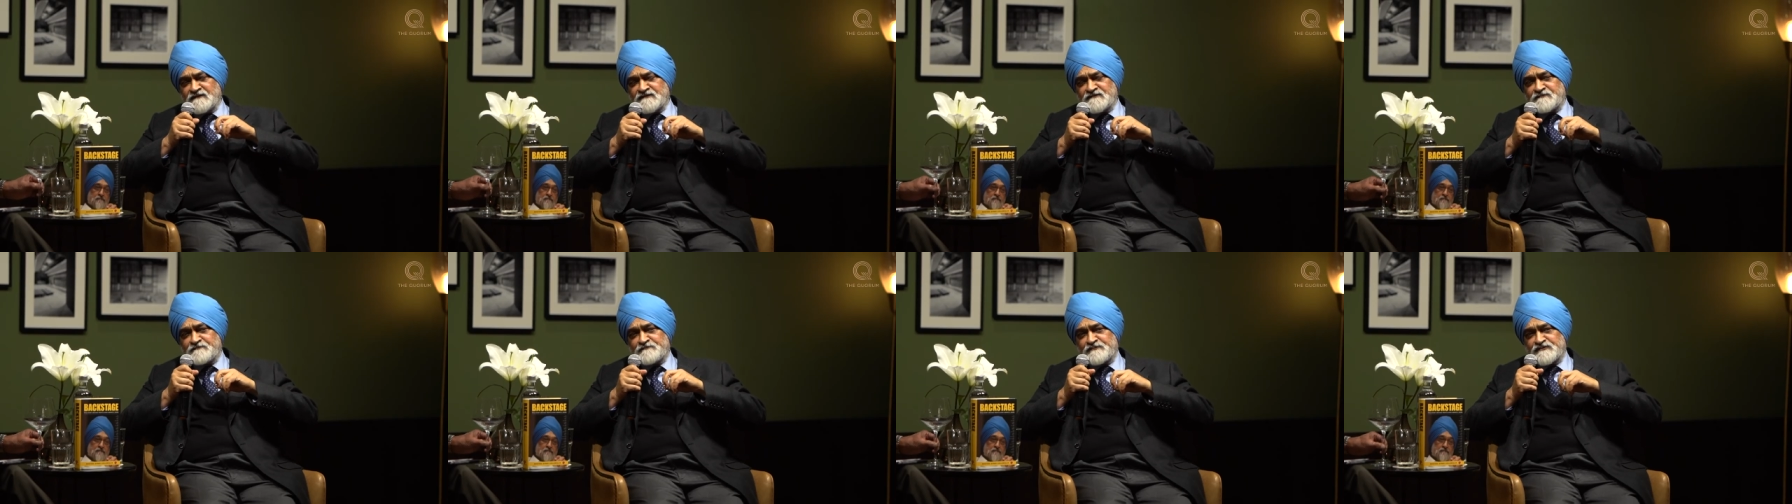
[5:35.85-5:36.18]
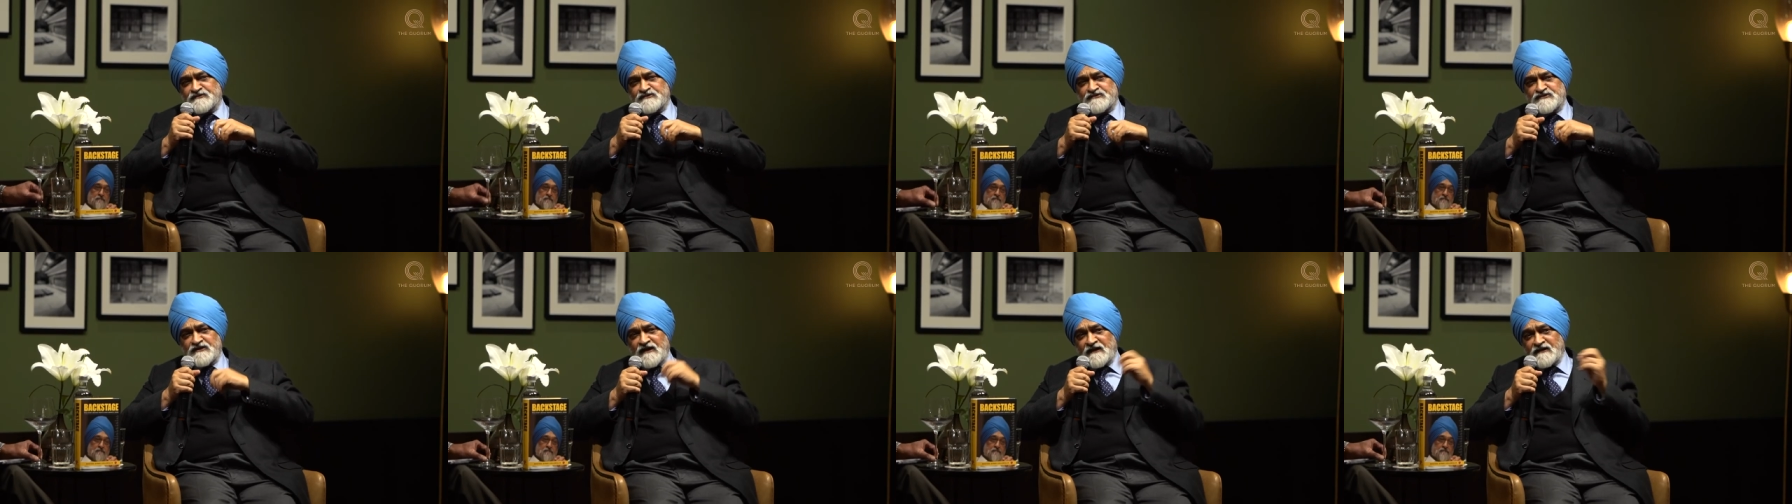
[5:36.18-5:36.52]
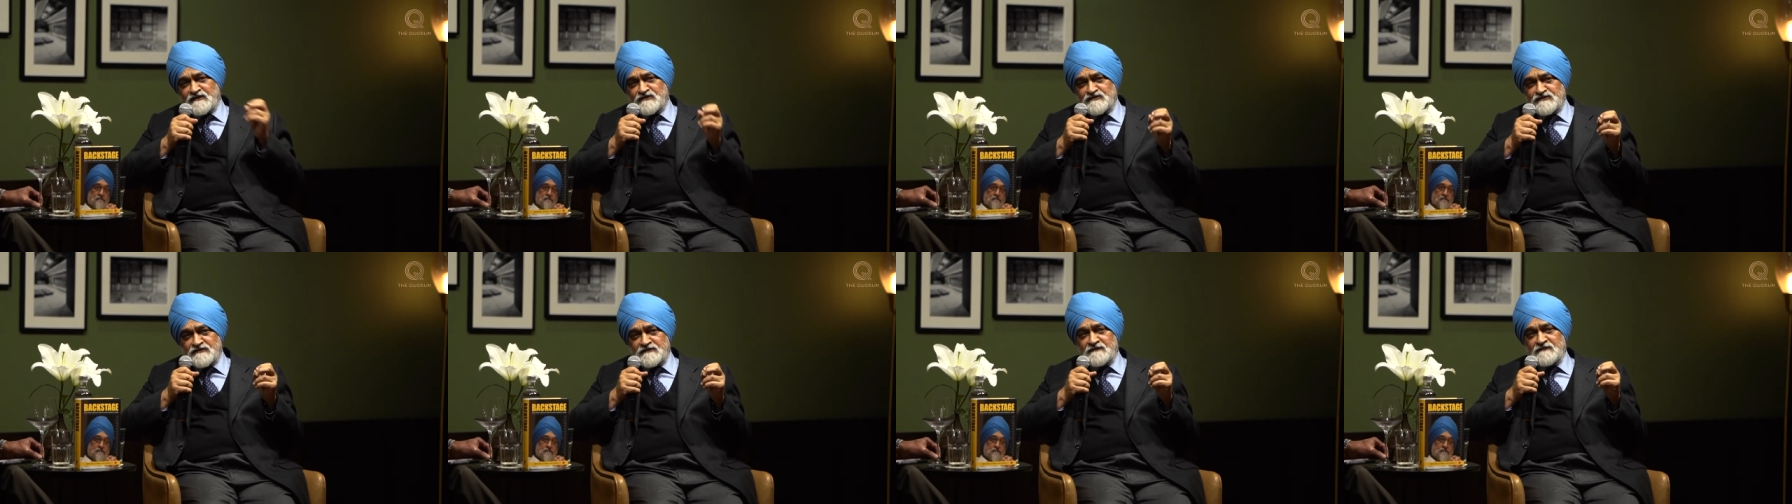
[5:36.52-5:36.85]

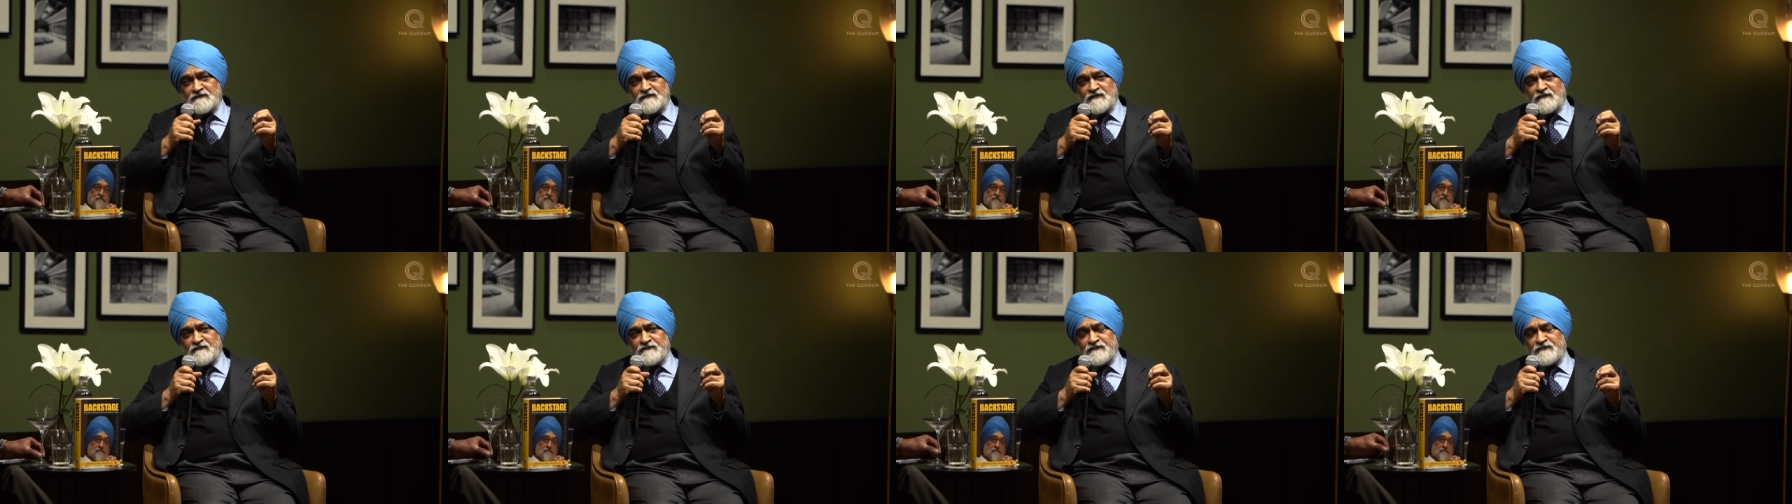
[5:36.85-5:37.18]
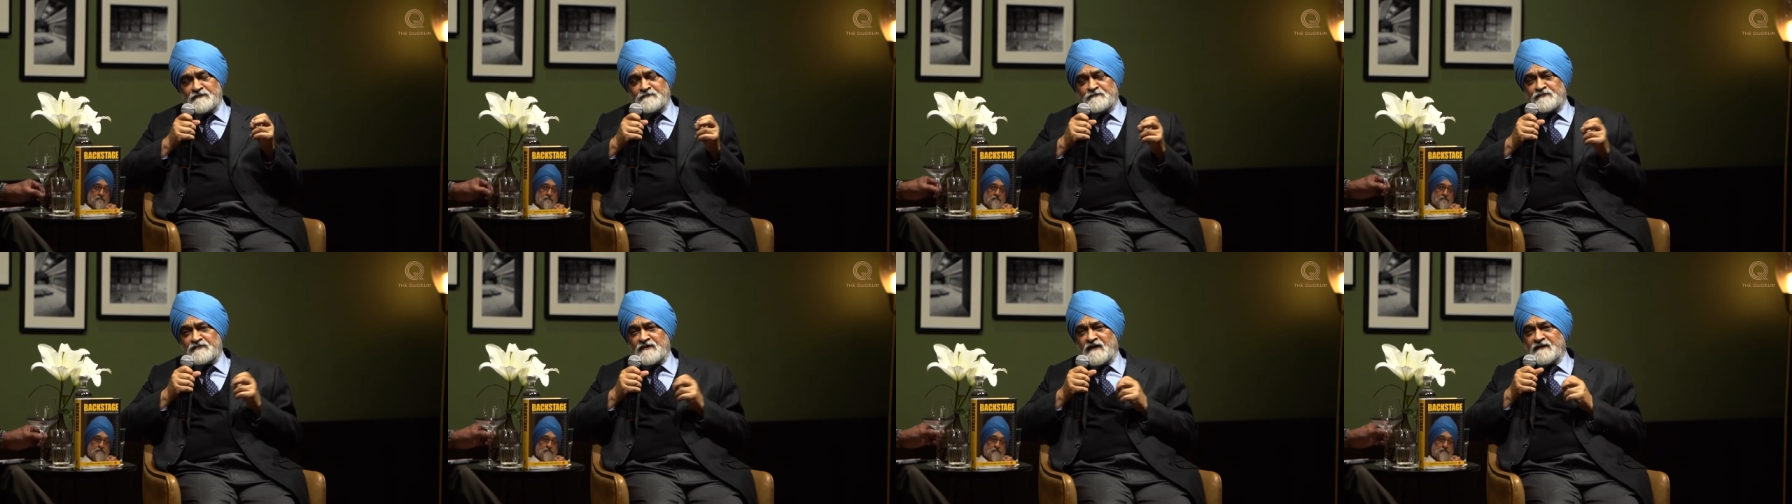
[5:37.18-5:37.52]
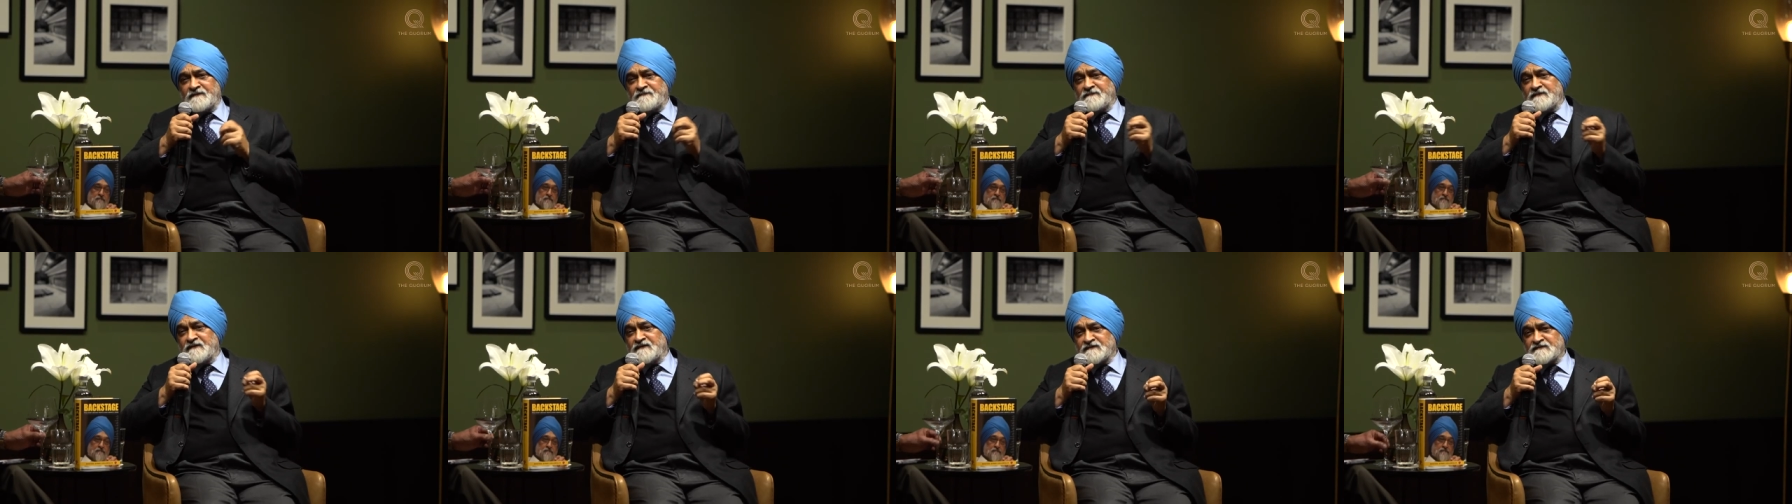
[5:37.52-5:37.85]
projection of the Prime
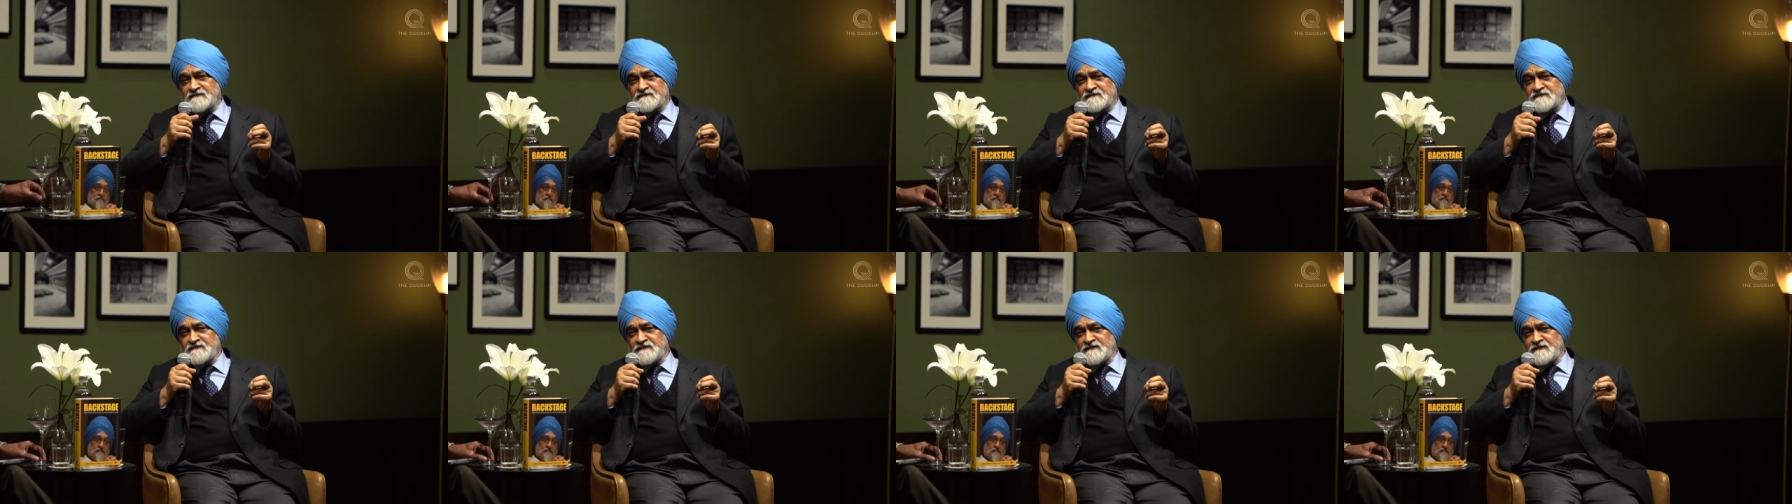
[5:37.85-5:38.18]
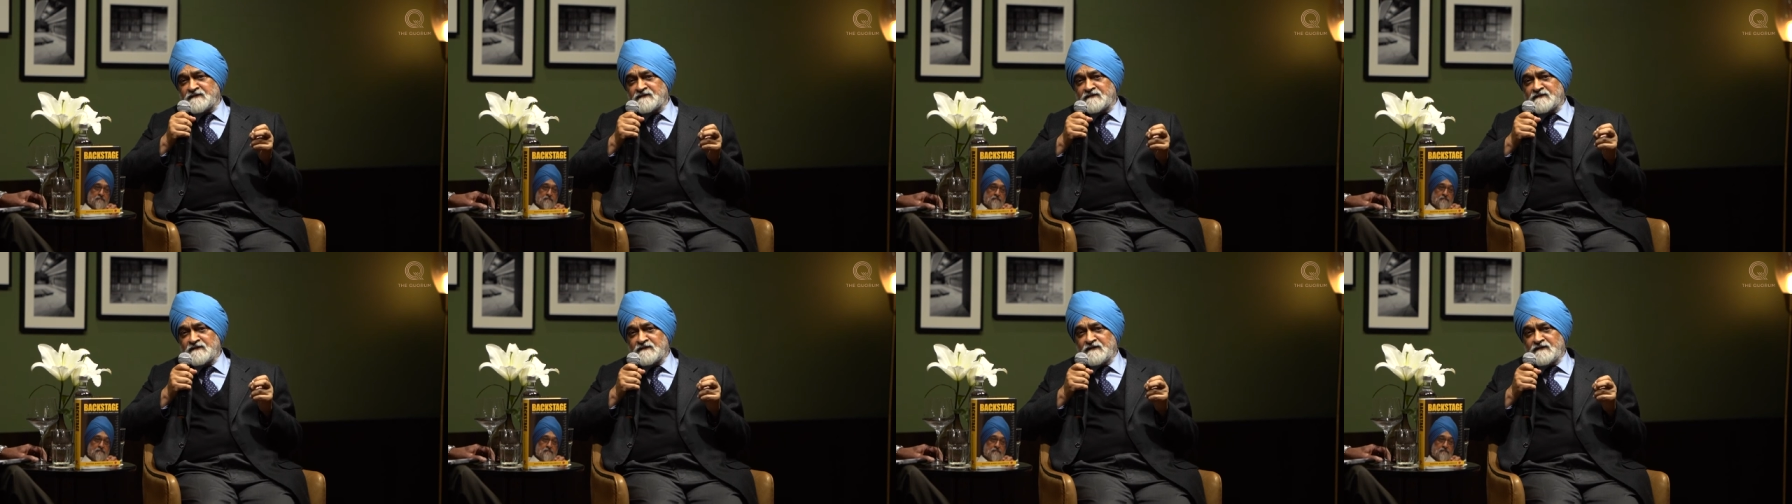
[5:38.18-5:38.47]
Minister,